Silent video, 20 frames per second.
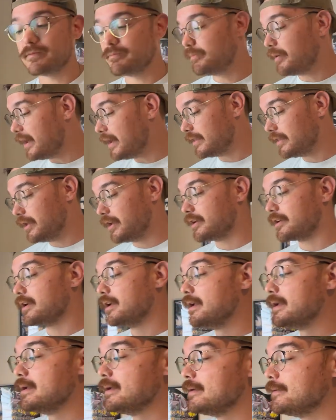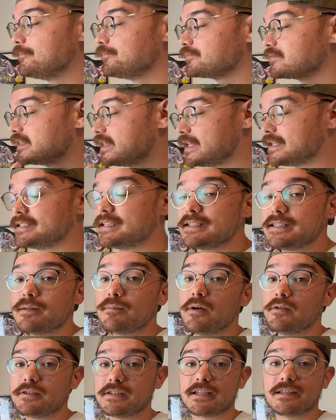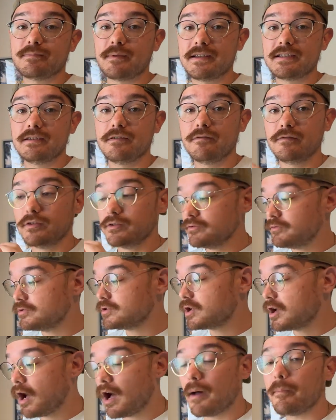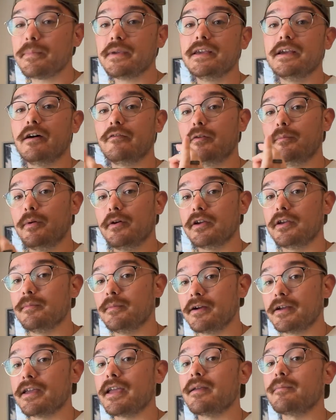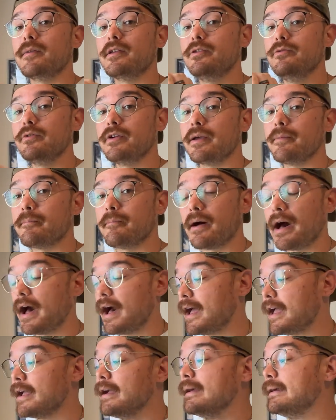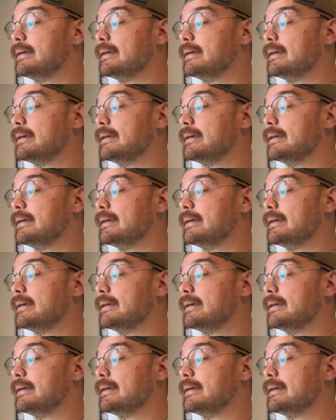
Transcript: But look, this is the most expensive loose copy of a Pokemon game that you can buy.